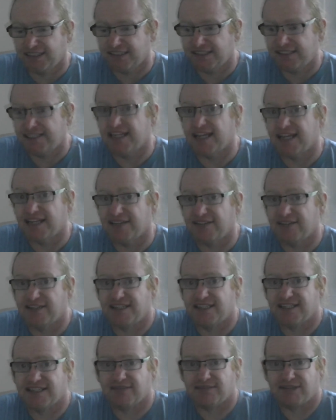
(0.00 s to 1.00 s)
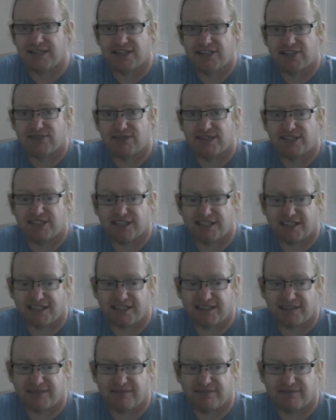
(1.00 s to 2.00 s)
yeah, you'd need a switch
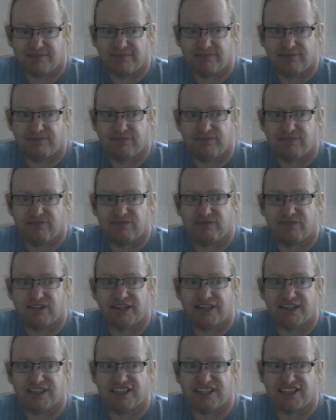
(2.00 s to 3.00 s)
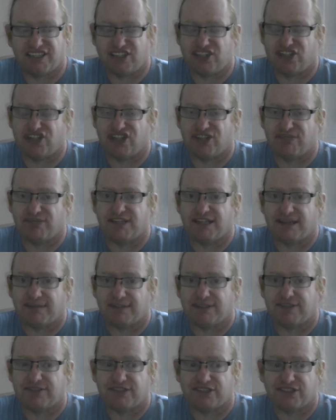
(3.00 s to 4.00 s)
that you can be
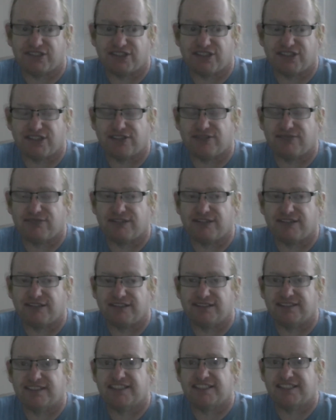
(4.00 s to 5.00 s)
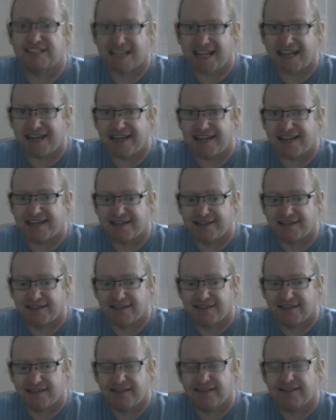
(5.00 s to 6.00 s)
absolutely certain will take
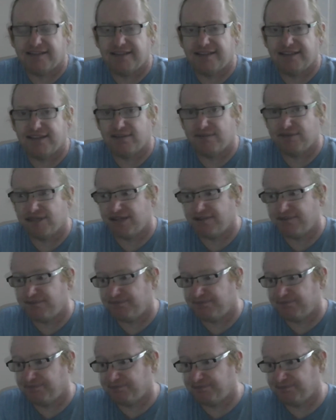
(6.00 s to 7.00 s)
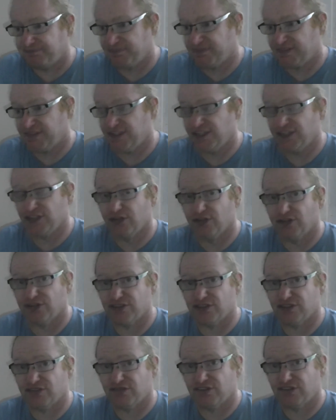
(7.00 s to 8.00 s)
the
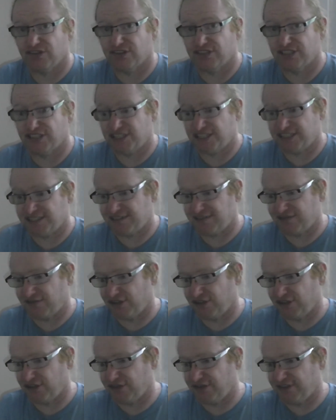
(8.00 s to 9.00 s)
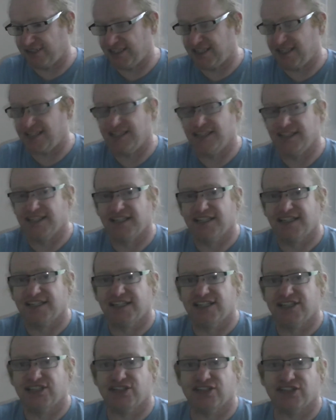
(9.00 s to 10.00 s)
currents and voltages involved in
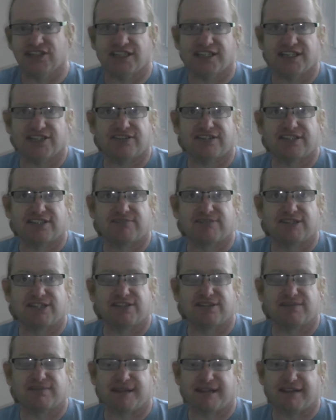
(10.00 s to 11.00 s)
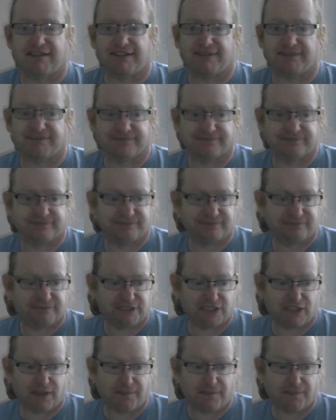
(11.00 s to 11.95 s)
such high transmission power. So